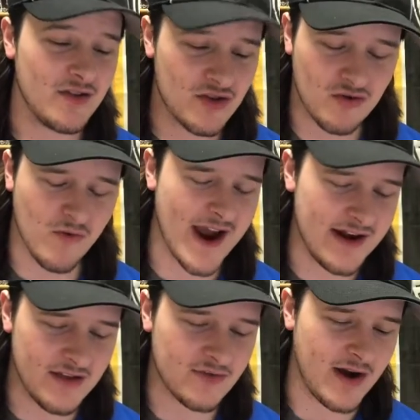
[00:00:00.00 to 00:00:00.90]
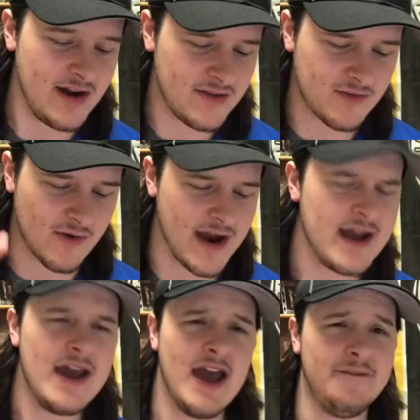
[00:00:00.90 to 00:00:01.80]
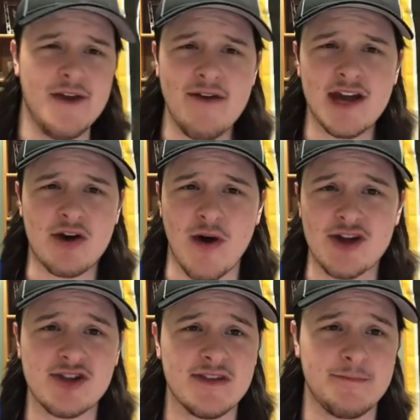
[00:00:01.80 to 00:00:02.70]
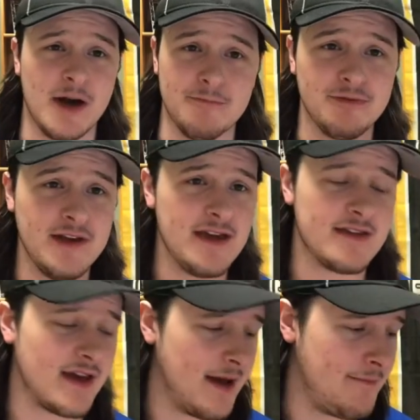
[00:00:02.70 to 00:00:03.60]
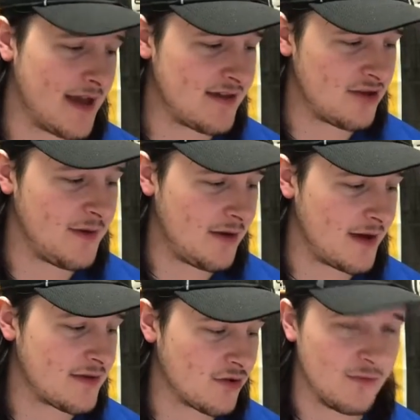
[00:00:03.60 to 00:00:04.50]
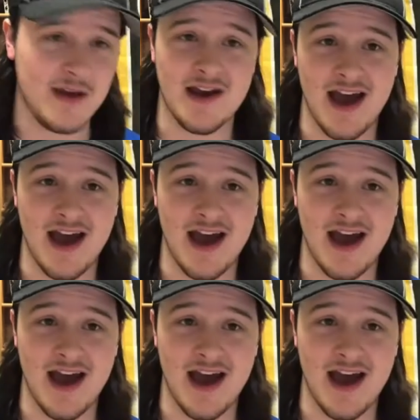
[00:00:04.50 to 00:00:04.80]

It's great. It's great. It's great. And if you have any questions about it, please uh, message me on my social media.